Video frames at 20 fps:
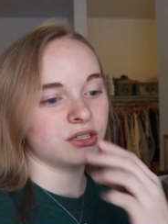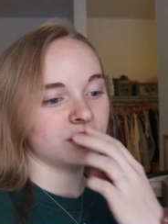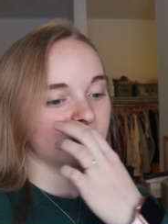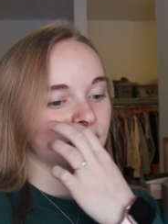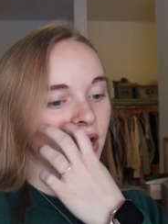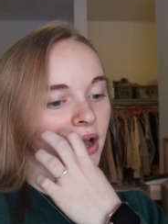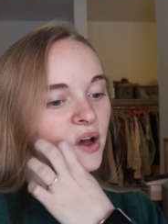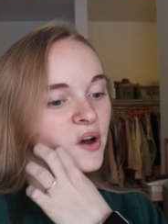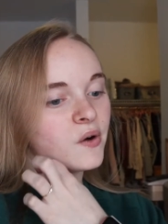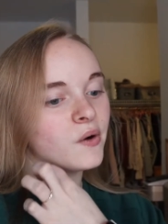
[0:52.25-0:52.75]

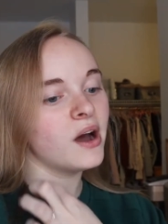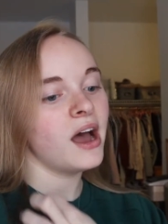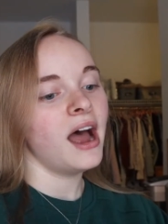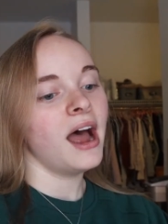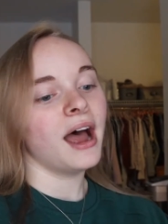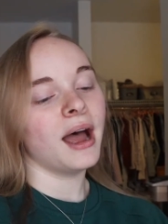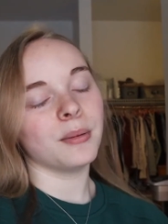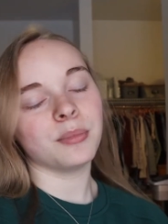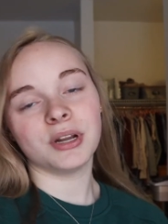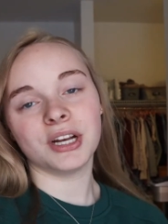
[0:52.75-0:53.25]
So
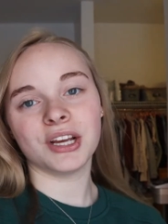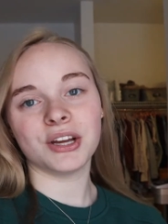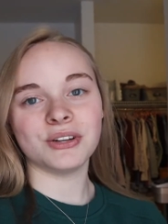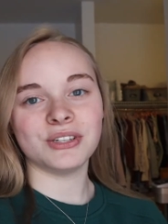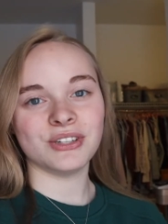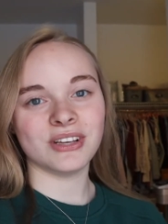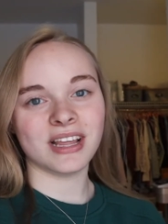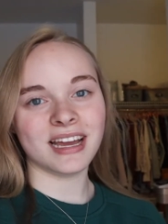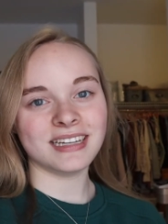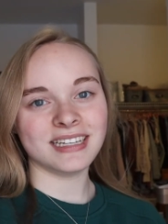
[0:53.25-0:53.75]
I'm gonna go
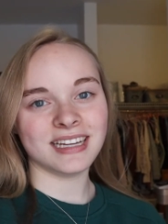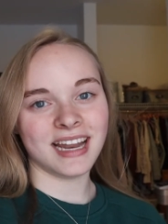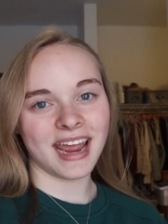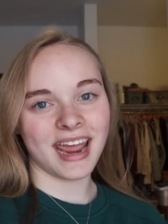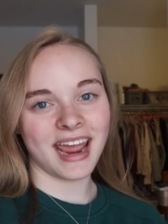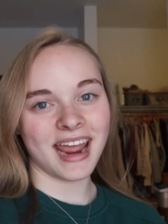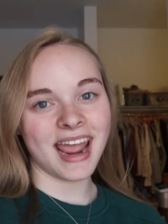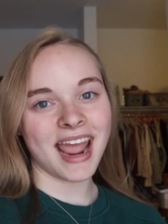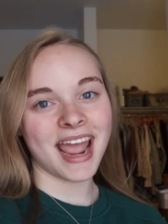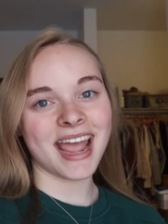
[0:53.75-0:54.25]
do that
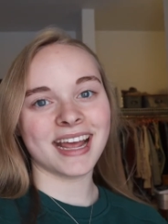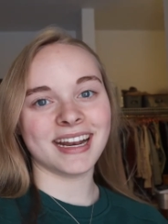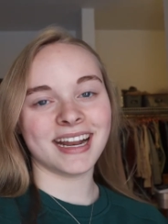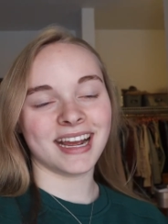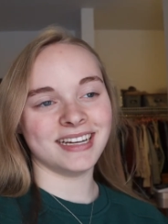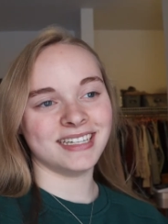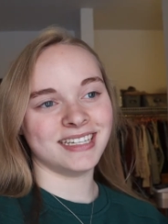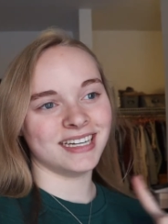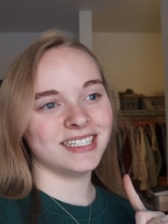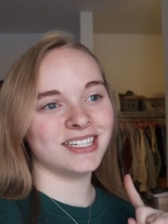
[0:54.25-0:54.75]
today and
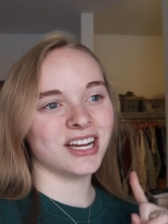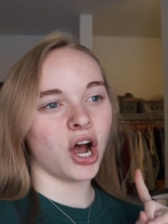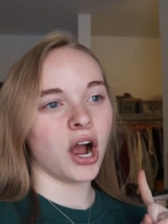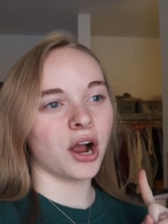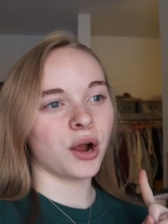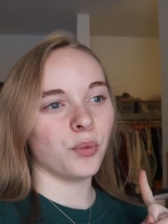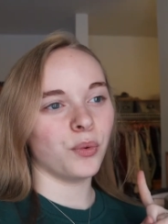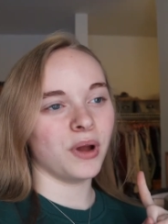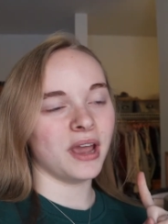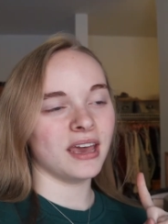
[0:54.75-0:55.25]
I did
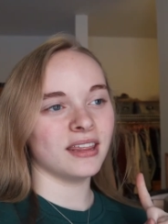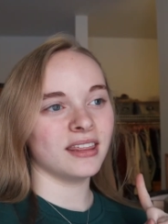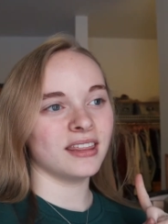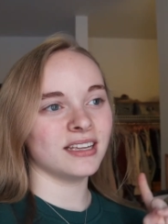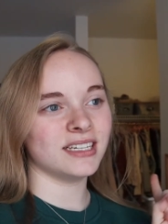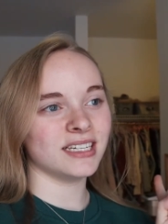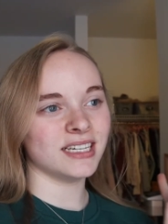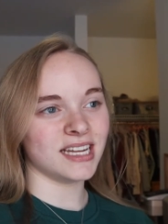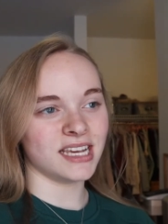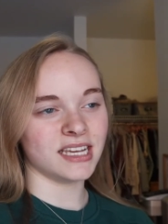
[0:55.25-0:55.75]
talk with
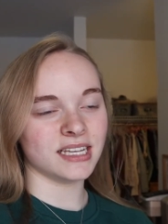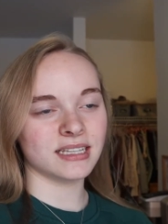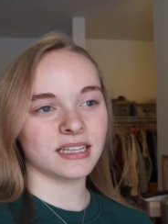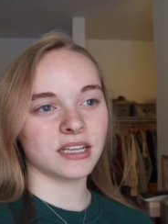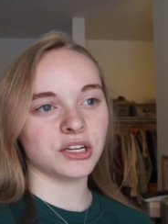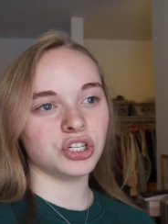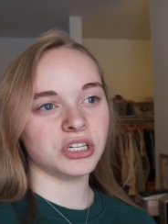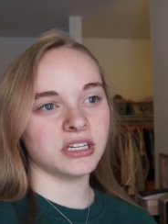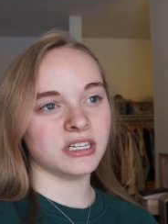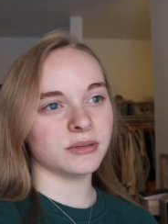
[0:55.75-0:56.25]

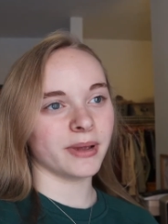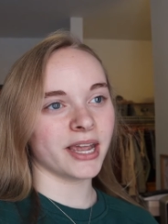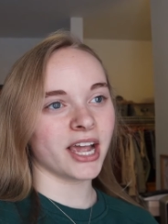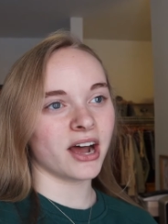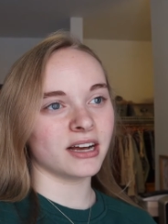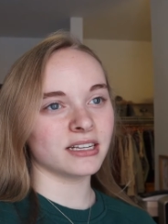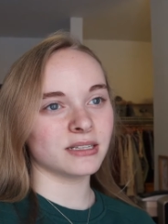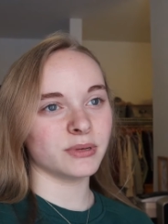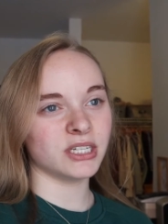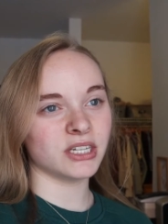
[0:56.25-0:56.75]
Denise, she's my
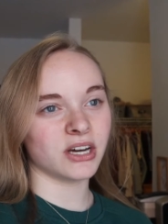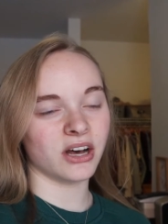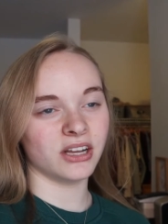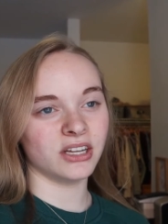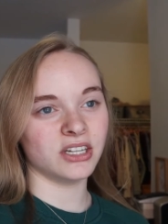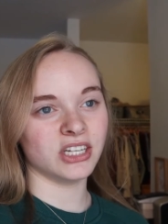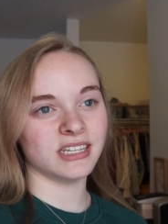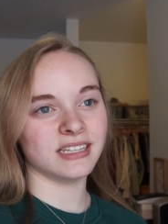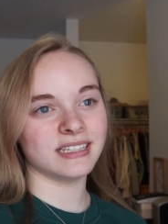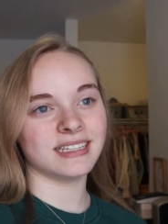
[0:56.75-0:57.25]

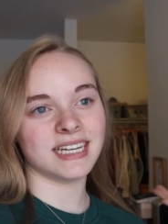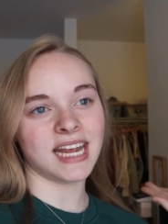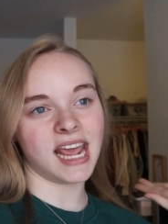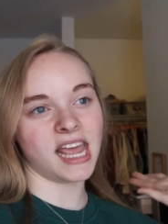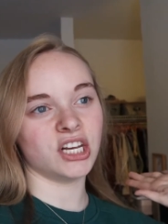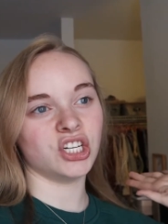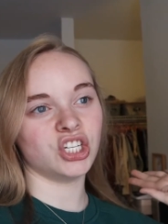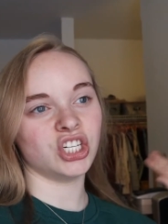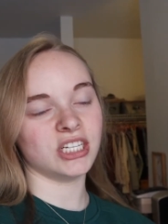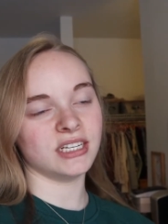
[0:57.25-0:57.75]
cosmetologist
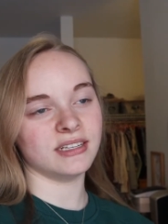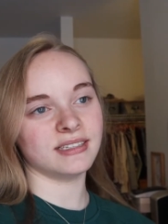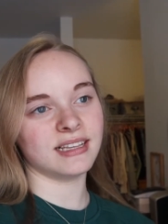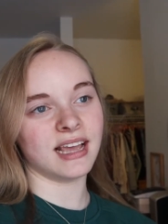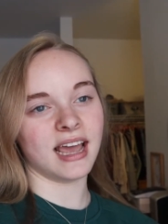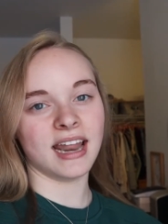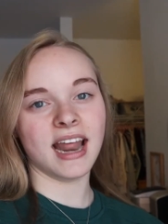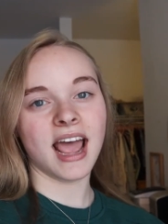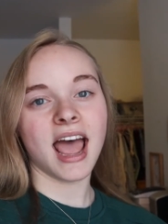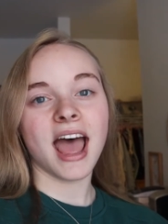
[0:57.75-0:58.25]
and she
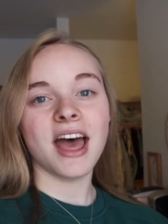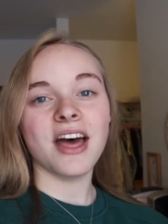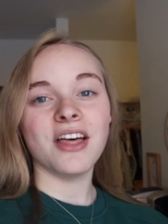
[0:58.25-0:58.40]
said